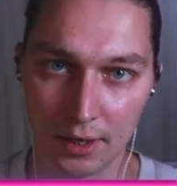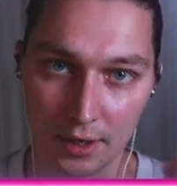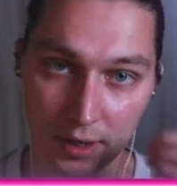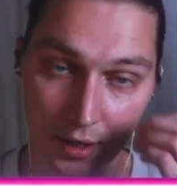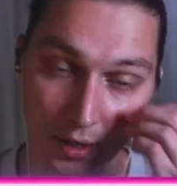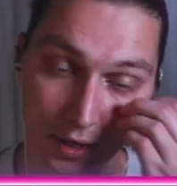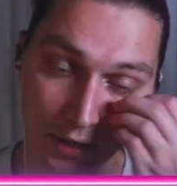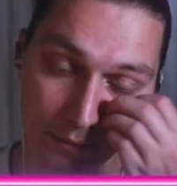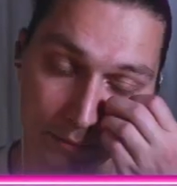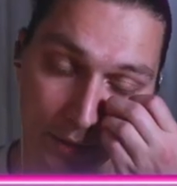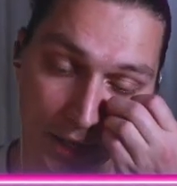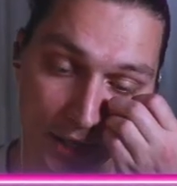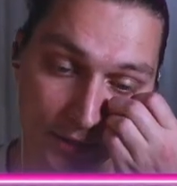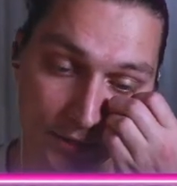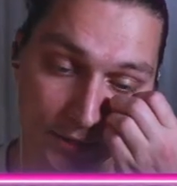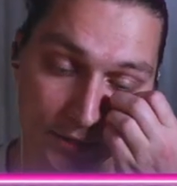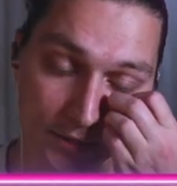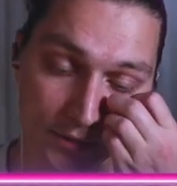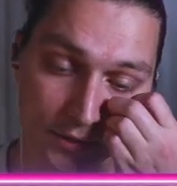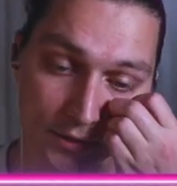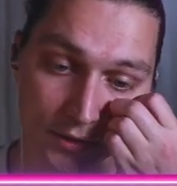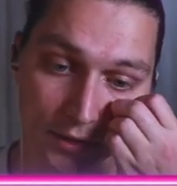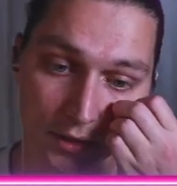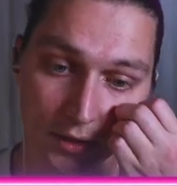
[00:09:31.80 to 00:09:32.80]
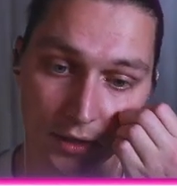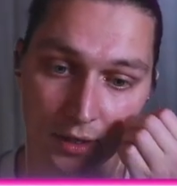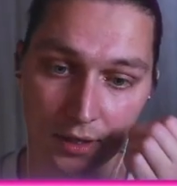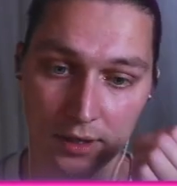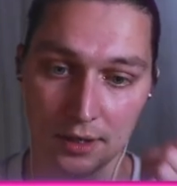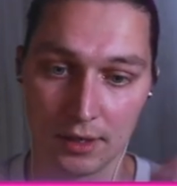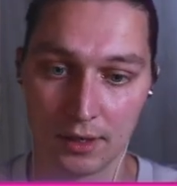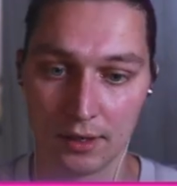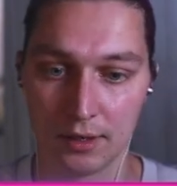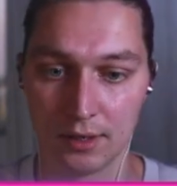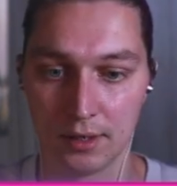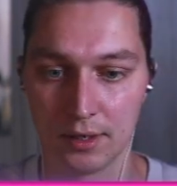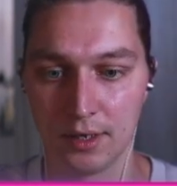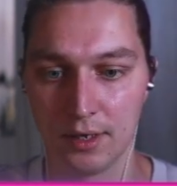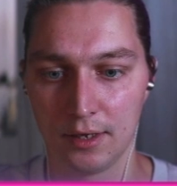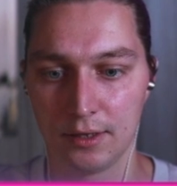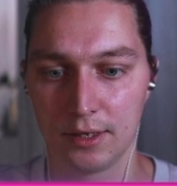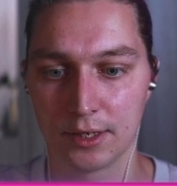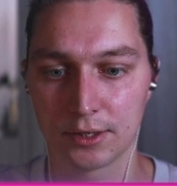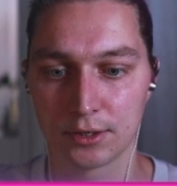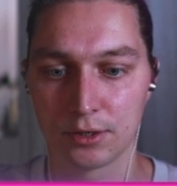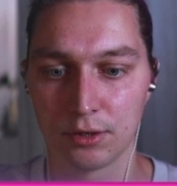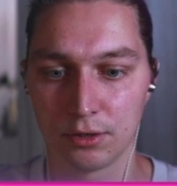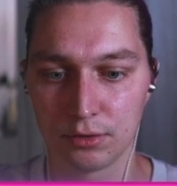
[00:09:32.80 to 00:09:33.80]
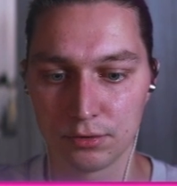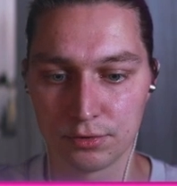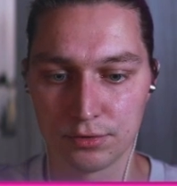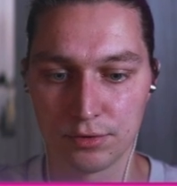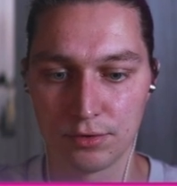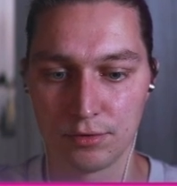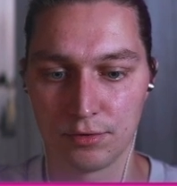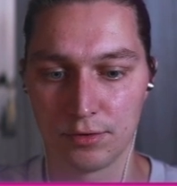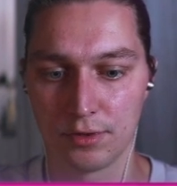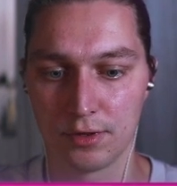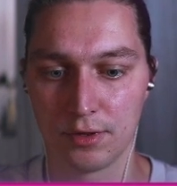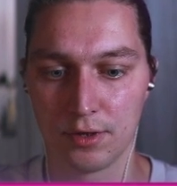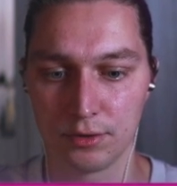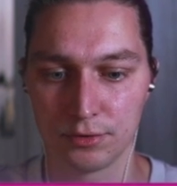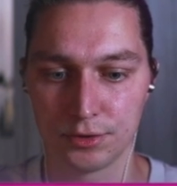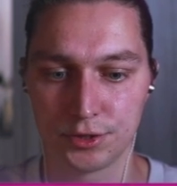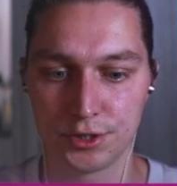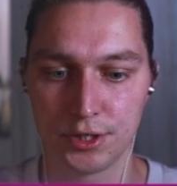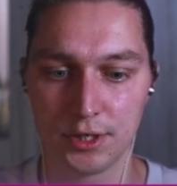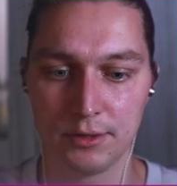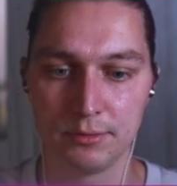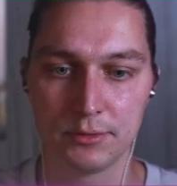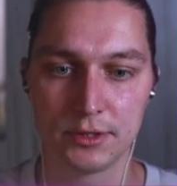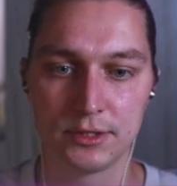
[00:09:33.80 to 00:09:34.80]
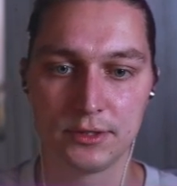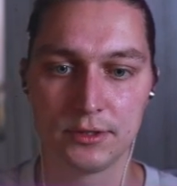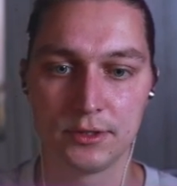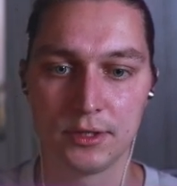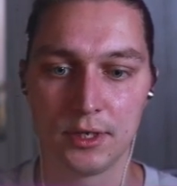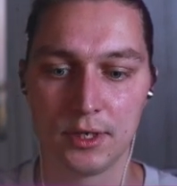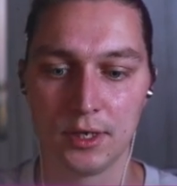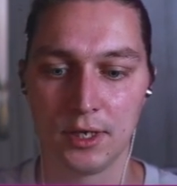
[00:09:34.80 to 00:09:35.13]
commands that go through those shims.